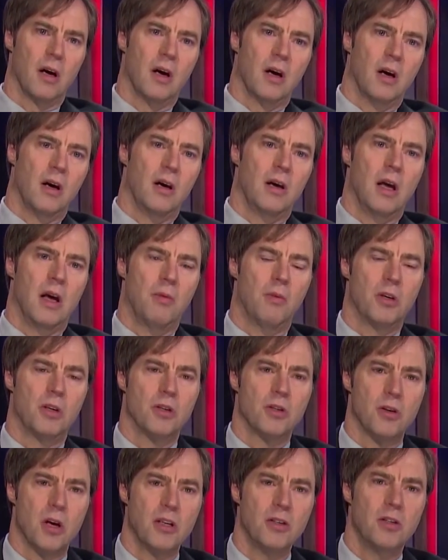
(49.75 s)
Uh, and when you're
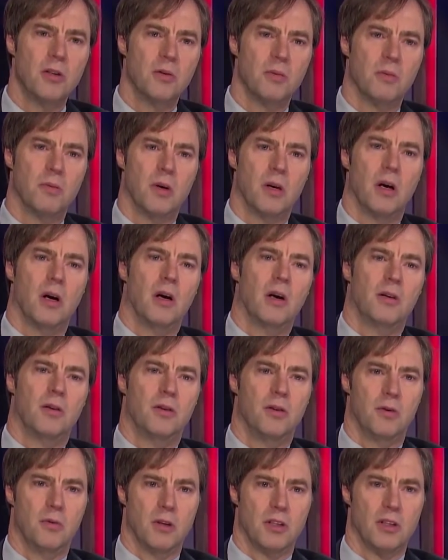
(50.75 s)
trying to uh,
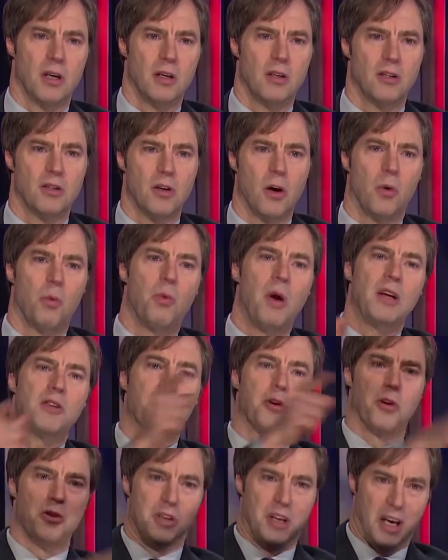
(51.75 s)
do what scientists call
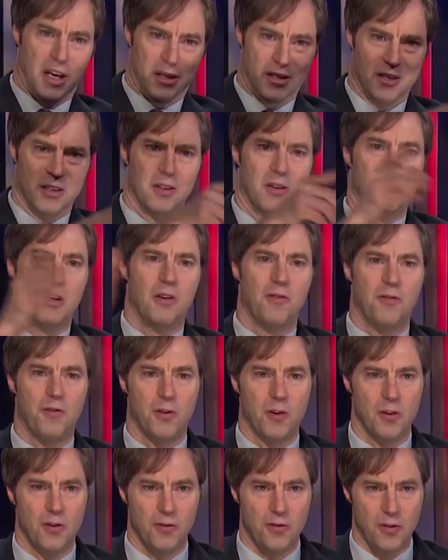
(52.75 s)
retrodict,
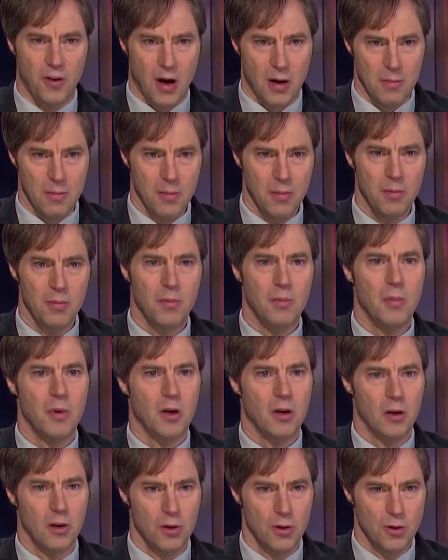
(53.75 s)
infer from
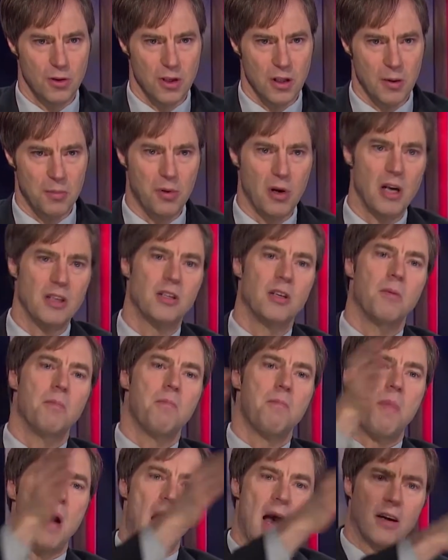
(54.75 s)
clues in the
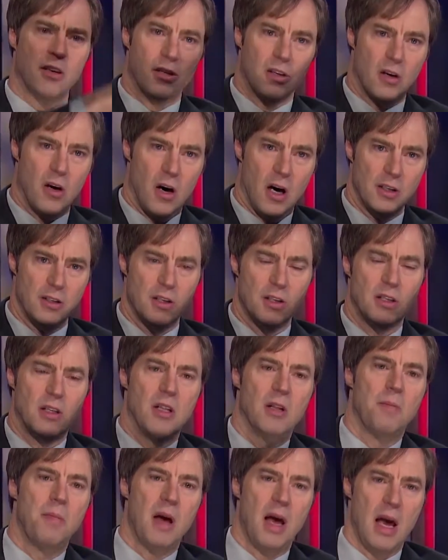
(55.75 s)
present back to causes
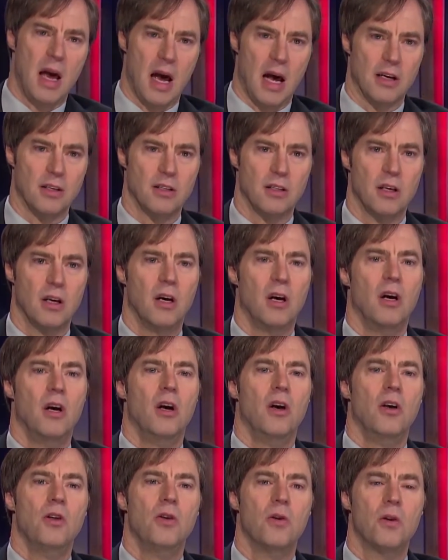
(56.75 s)
in the past,
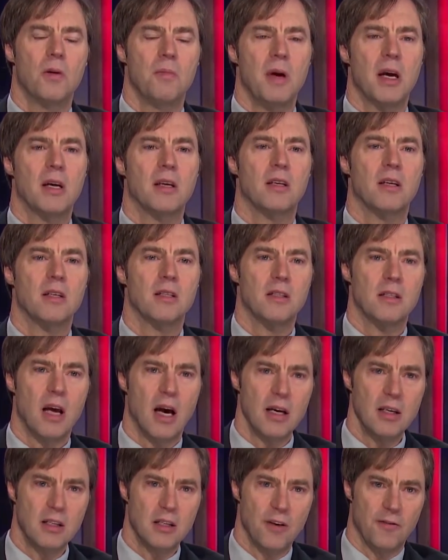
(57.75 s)
you can make a
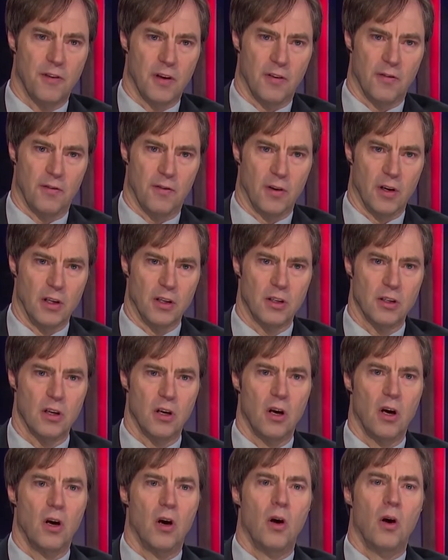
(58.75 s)
decisive inference
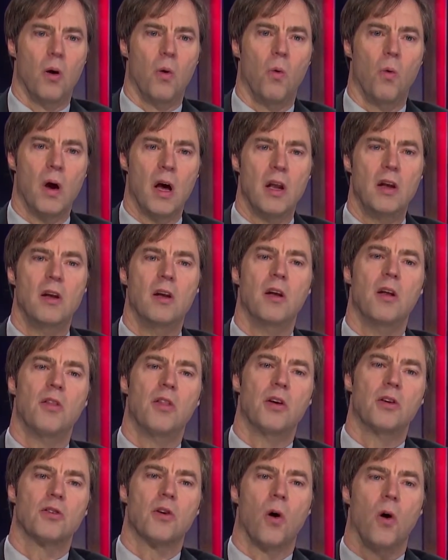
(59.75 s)
when
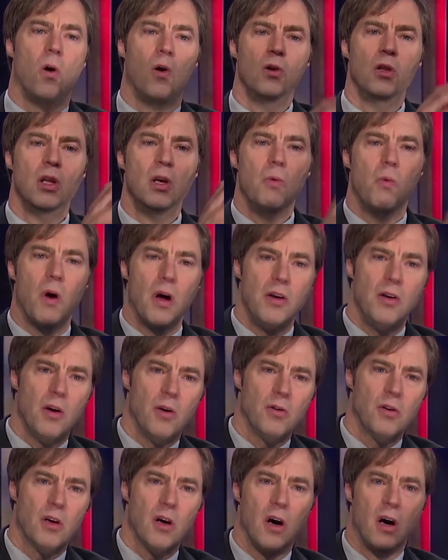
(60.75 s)
there's only one
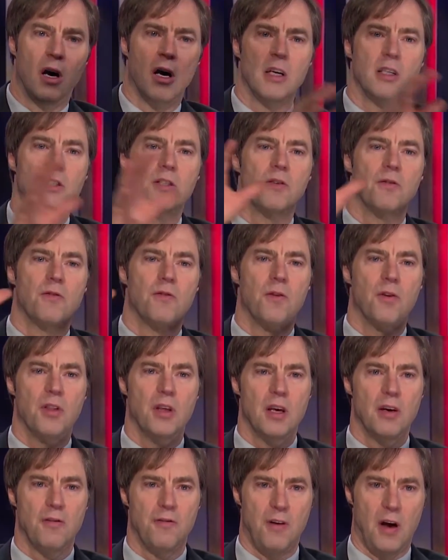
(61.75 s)
known cause for
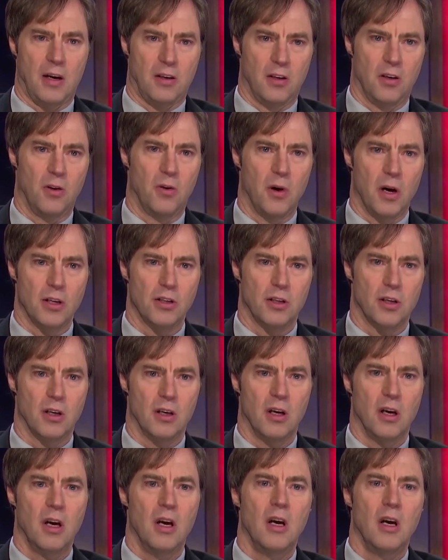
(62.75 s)
the effect in question.